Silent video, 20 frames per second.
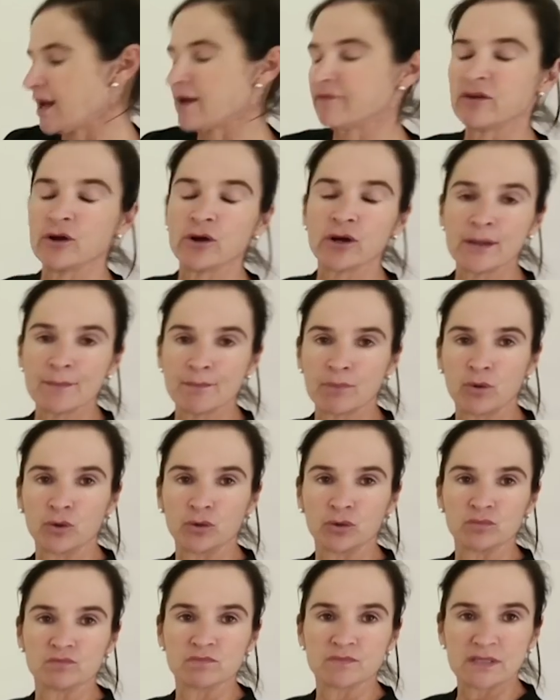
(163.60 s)
Now, very
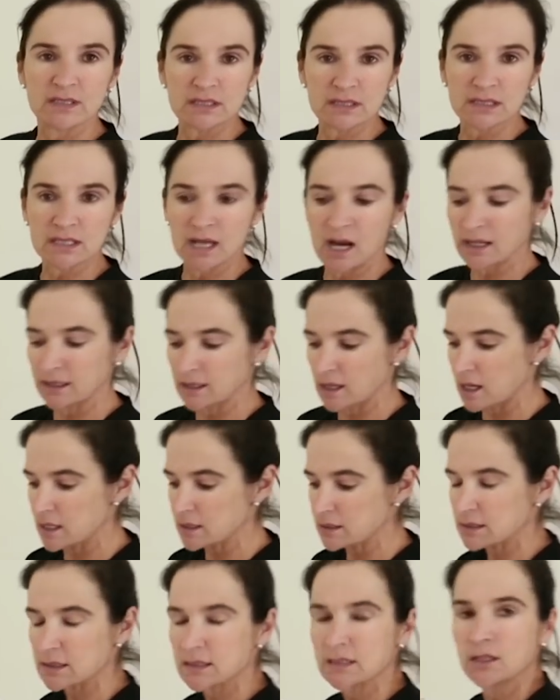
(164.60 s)
important, SIDS
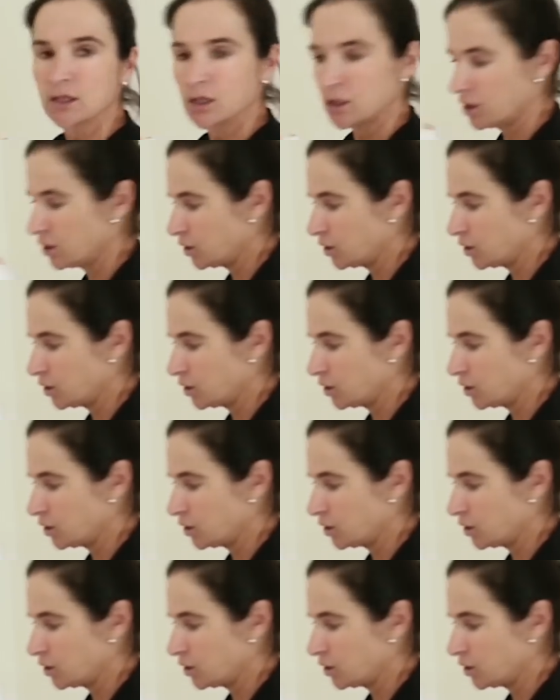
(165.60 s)
guidelines,